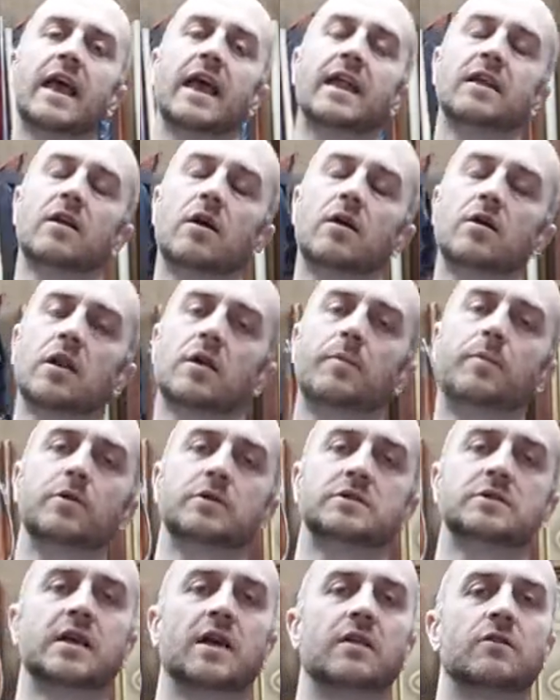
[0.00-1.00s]
end, I'm going to
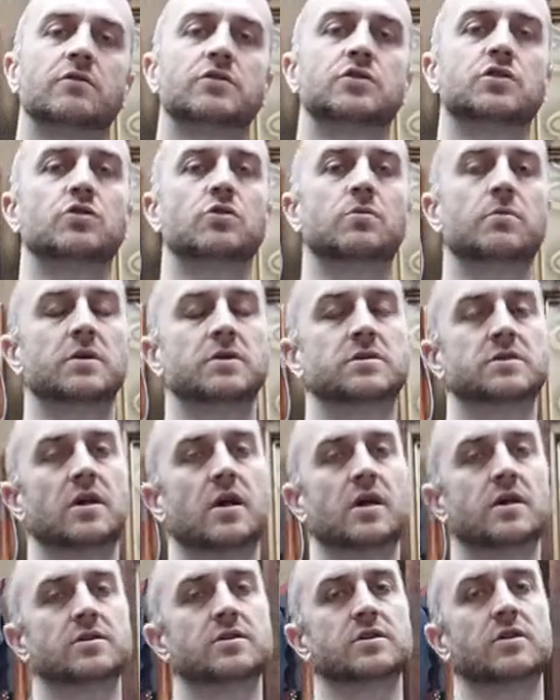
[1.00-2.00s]
put together a short
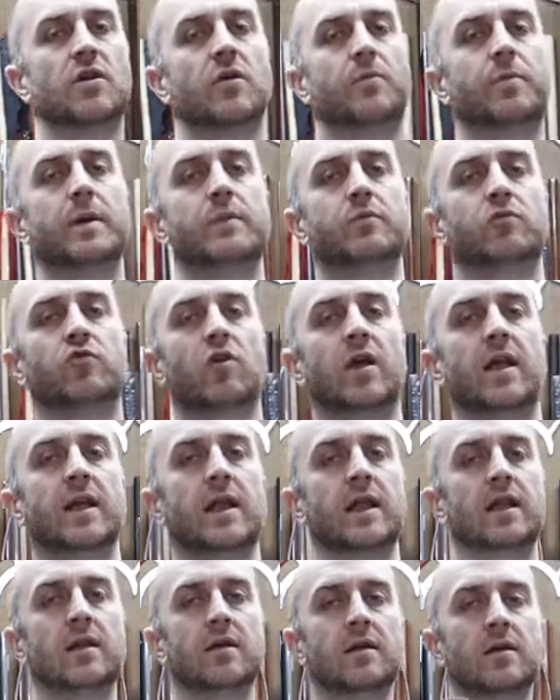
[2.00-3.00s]
montage of people
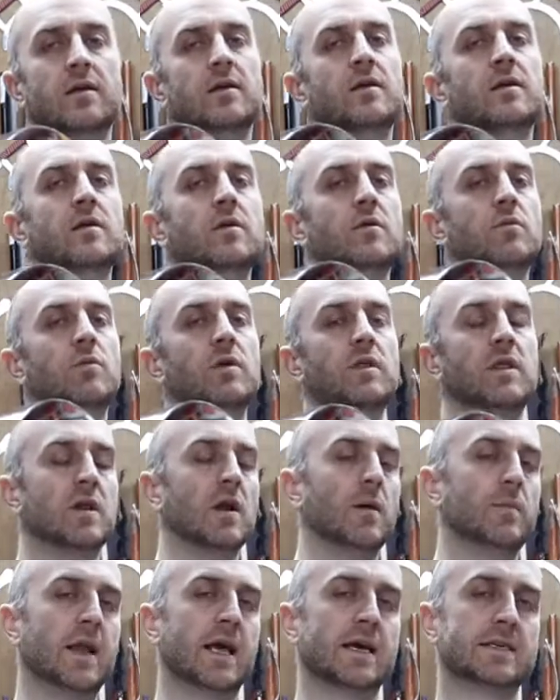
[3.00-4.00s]
training with the
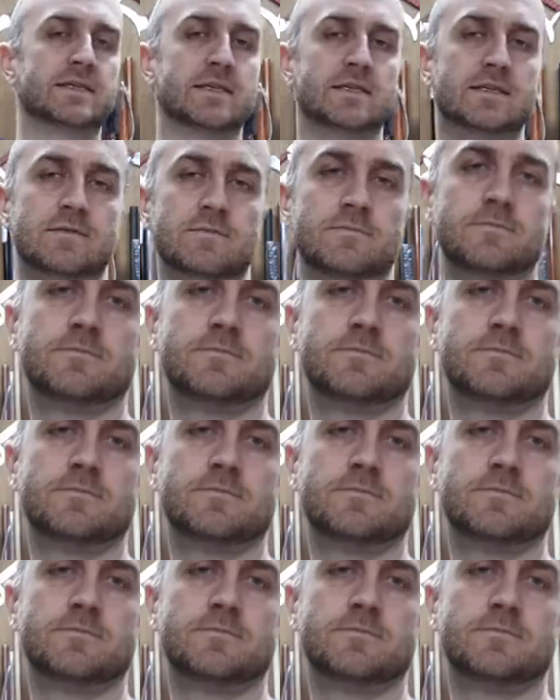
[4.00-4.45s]
double axes.